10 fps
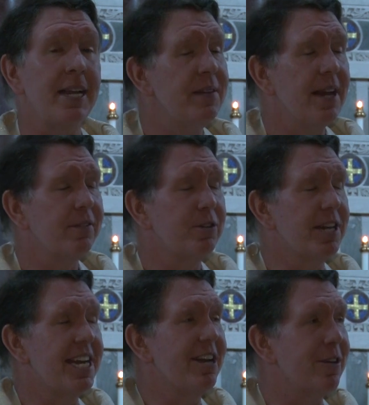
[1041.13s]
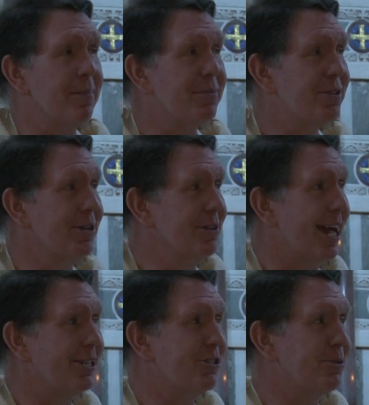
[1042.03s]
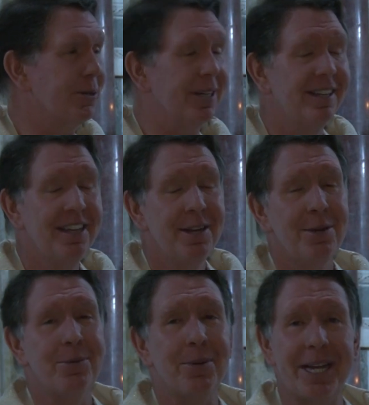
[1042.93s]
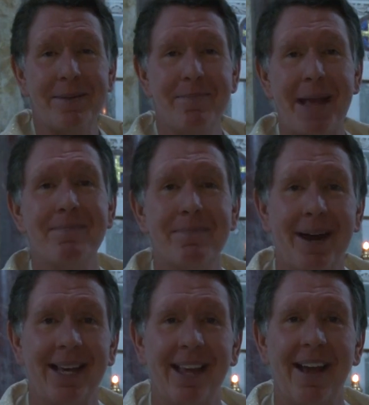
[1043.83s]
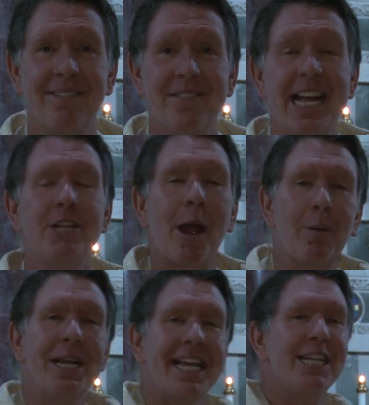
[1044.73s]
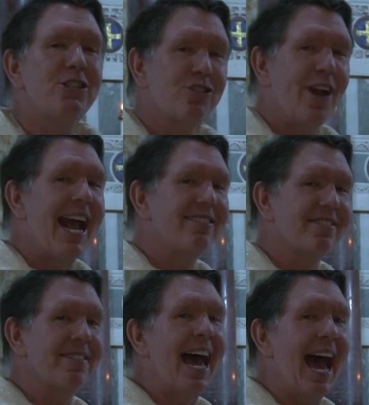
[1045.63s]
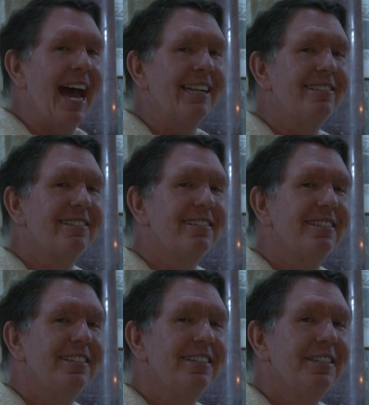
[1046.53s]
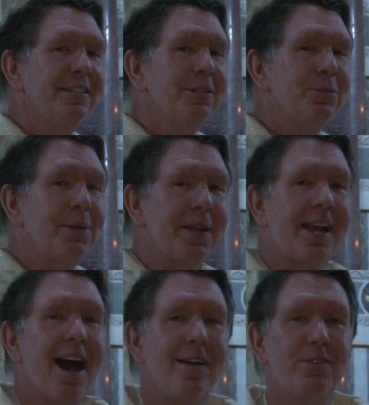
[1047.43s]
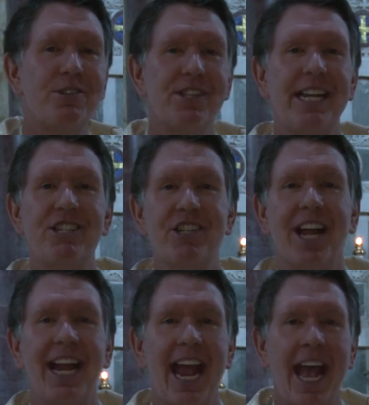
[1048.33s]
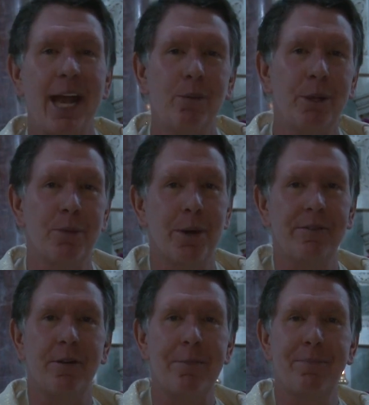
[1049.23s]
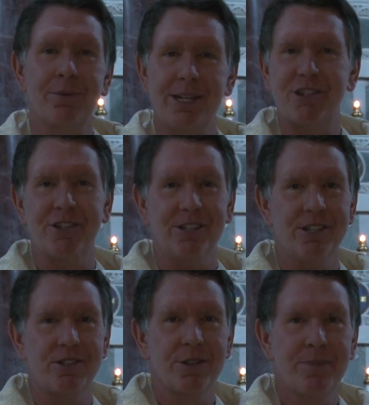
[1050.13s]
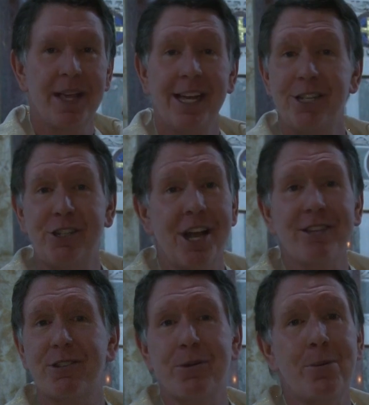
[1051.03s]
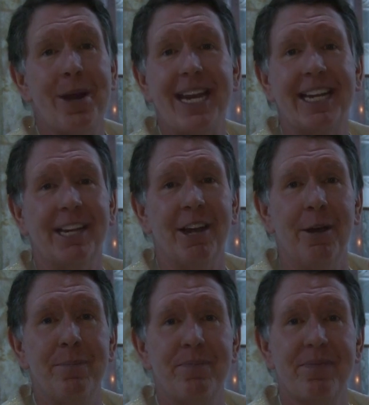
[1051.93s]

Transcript: Even after a year, I'm still not sure what he meant by that. Now, I want to contrast that with a conversation I had with one of our parishioners just a week ago.